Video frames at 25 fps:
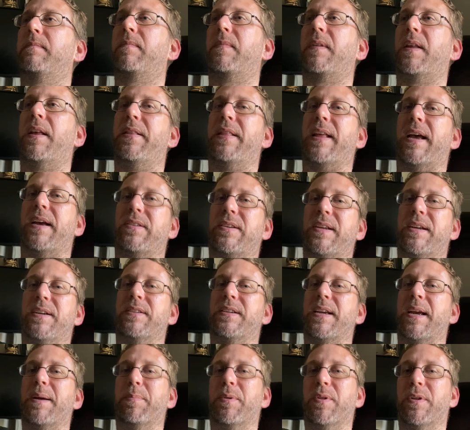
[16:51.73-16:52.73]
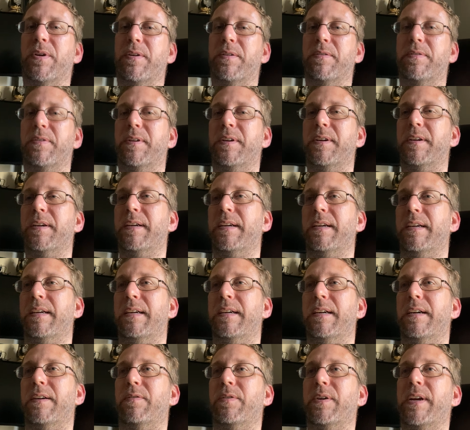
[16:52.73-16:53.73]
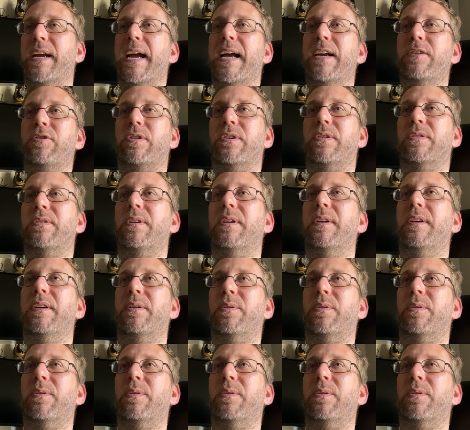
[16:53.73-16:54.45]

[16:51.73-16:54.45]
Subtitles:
That's an example of reactions.